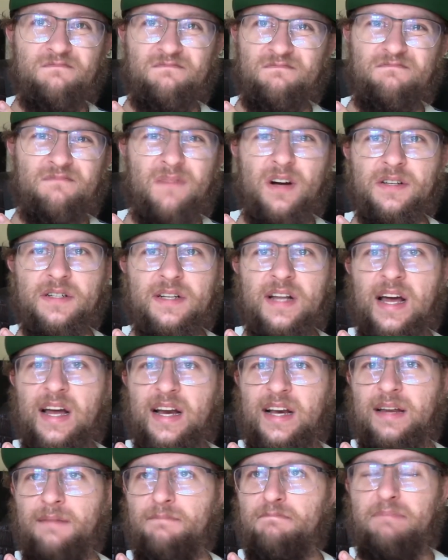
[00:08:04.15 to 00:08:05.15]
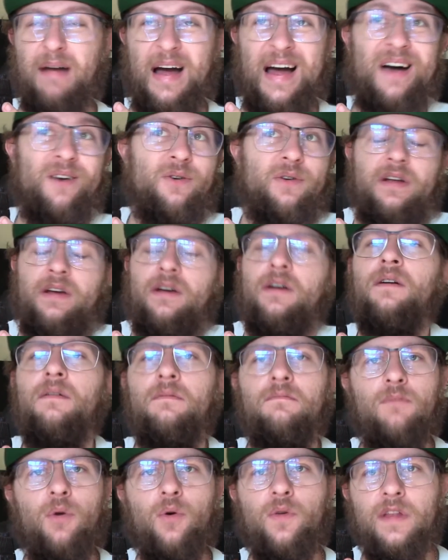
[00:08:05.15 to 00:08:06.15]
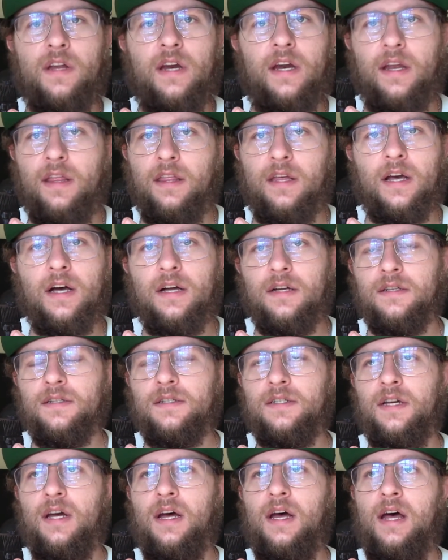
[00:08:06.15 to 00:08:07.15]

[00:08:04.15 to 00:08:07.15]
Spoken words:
most likely powder more than anything else,